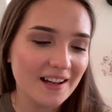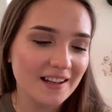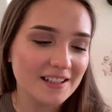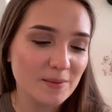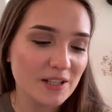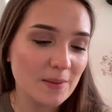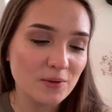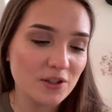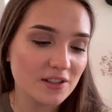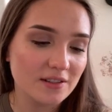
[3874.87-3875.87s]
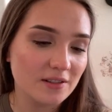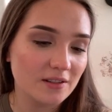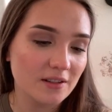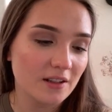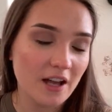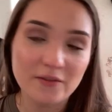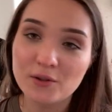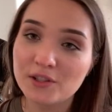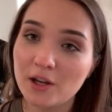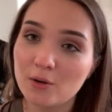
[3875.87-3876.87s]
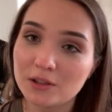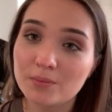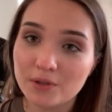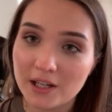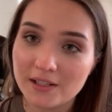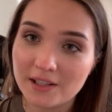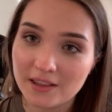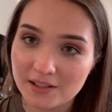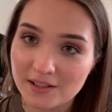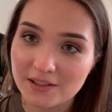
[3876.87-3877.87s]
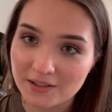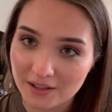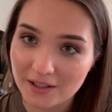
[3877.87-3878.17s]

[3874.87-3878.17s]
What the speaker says: Sometimes you just have to say only praise, and this is